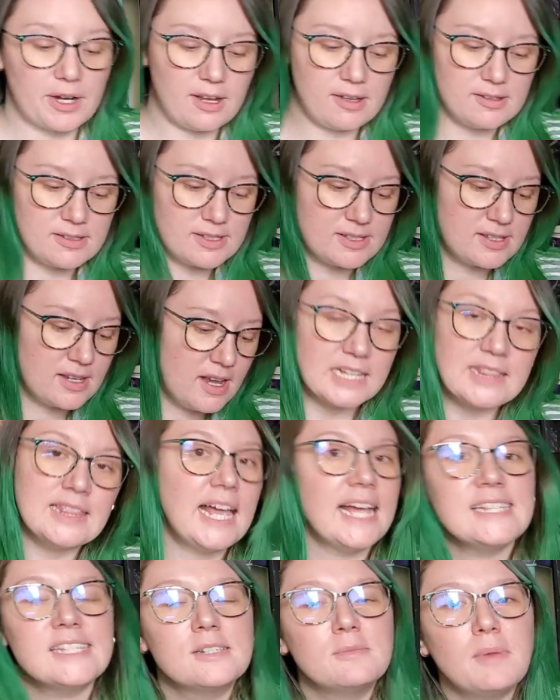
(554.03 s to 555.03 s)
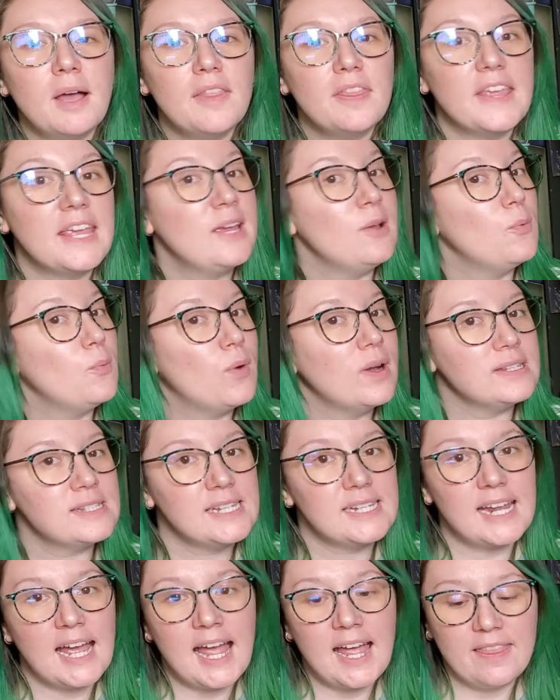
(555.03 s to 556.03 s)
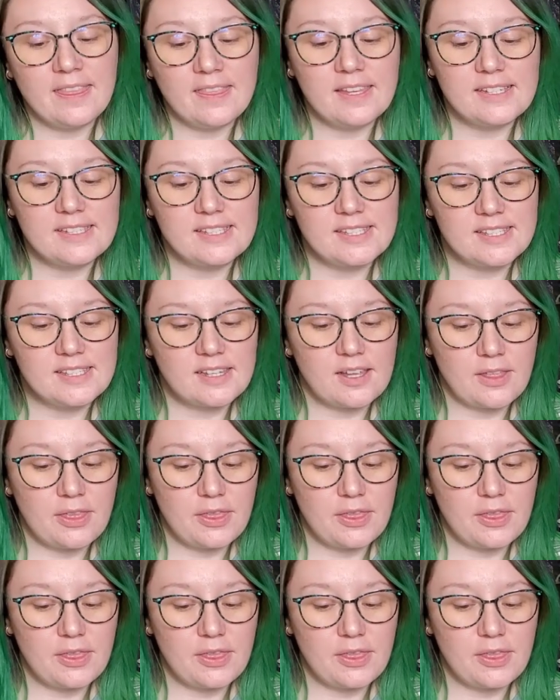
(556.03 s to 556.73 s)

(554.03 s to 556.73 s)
else. Last month, it wasn't on this